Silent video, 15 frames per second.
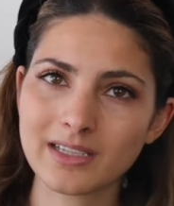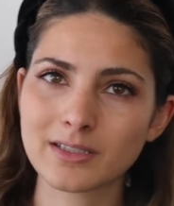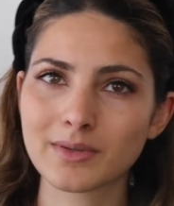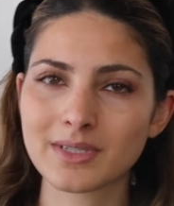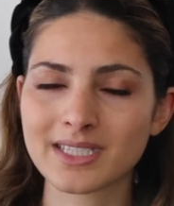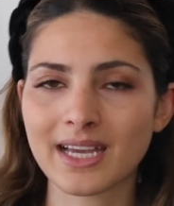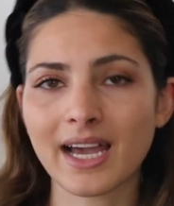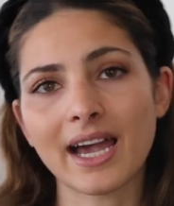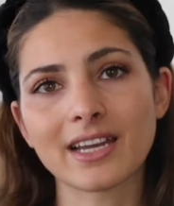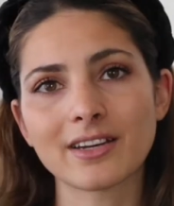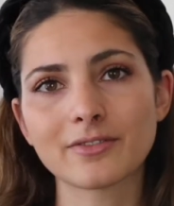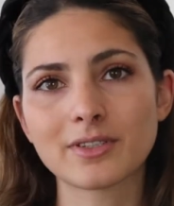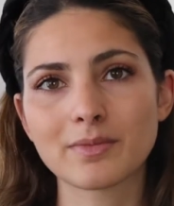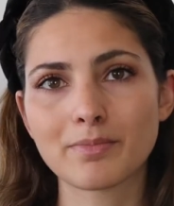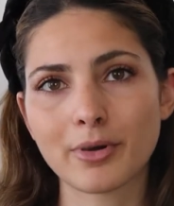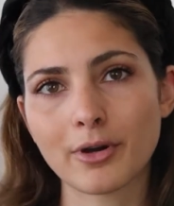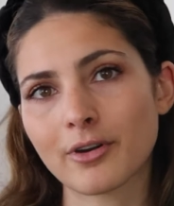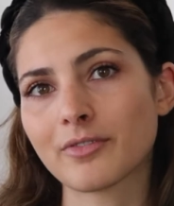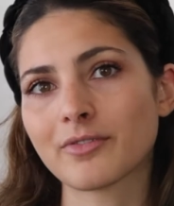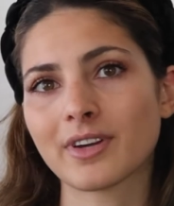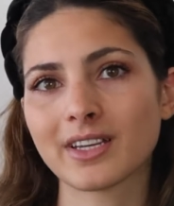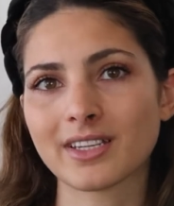So it's kind of the
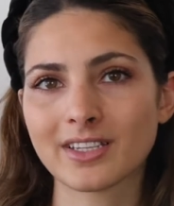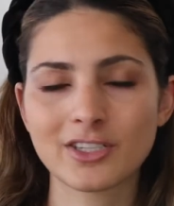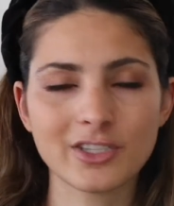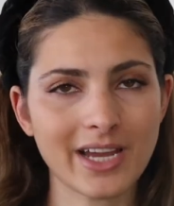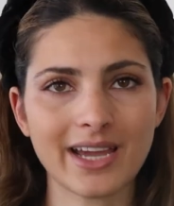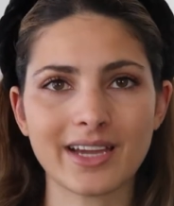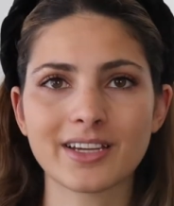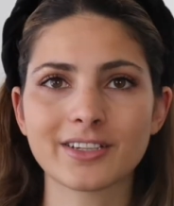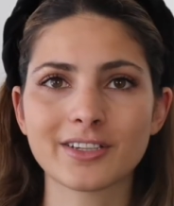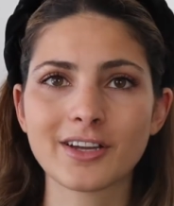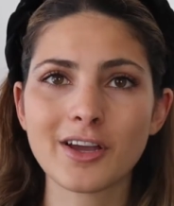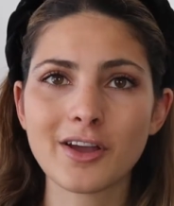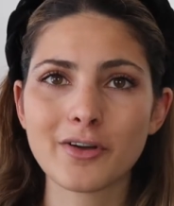perfect jacket